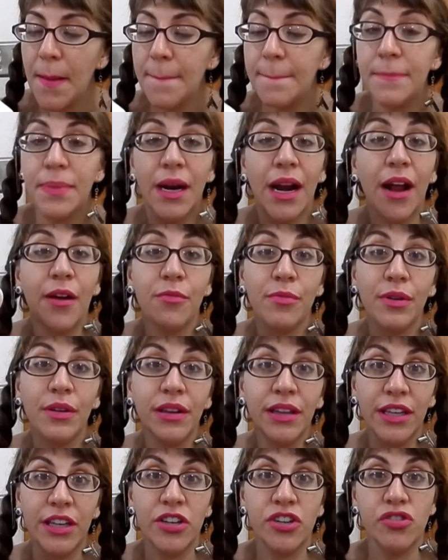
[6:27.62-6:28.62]
But I
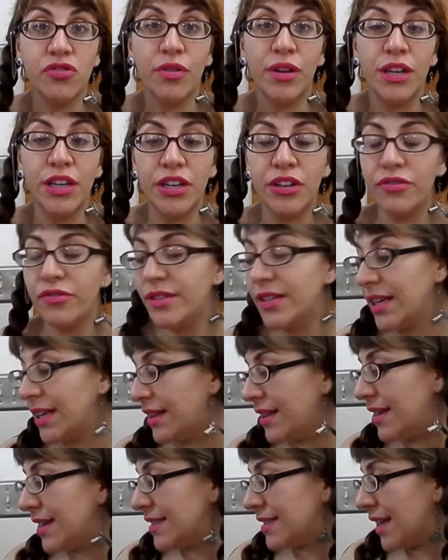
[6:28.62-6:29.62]
really enjoyed using
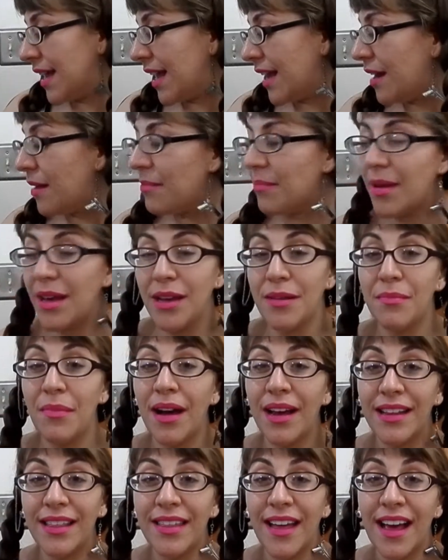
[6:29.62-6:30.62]
this and it made
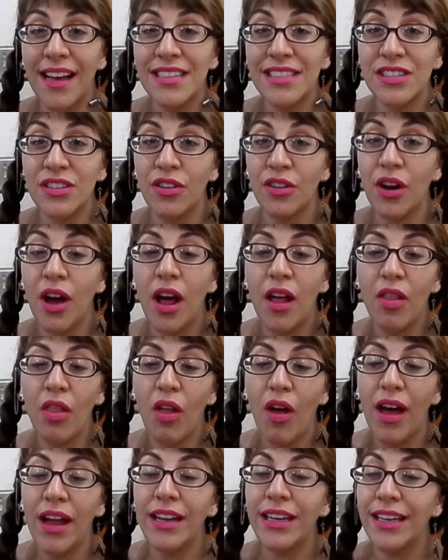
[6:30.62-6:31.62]
my thighs look a
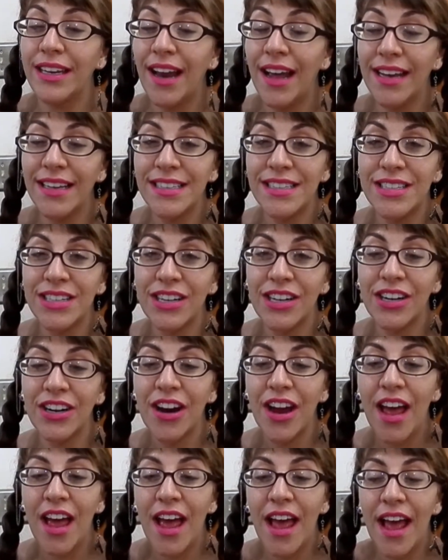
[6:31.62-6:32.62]
lot nicer
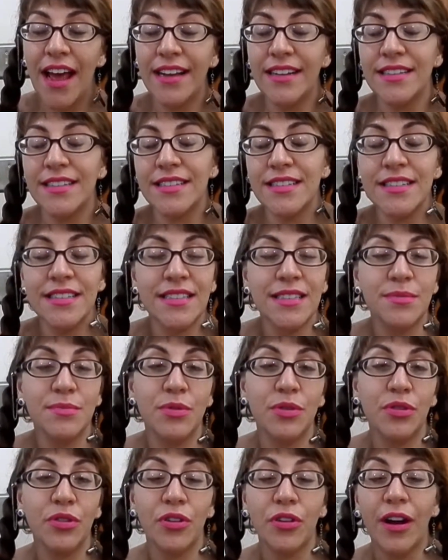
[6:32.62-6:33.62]
and
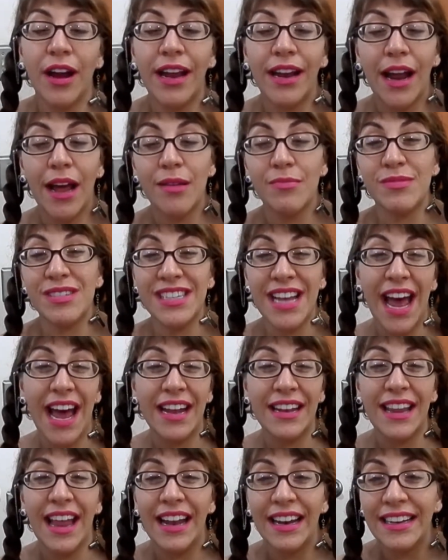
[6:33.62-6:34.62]
smoother and I'm
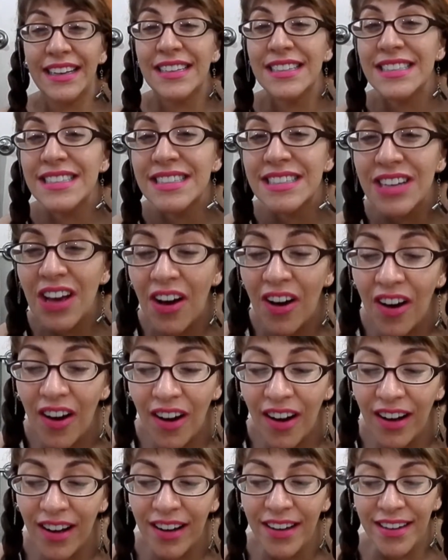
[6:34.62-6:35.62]
sad that it is
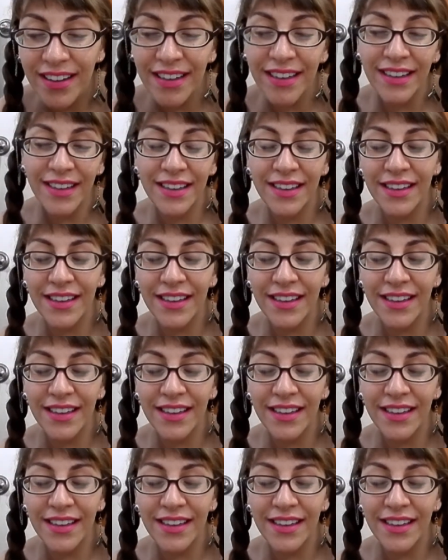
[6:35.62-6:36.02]
gone.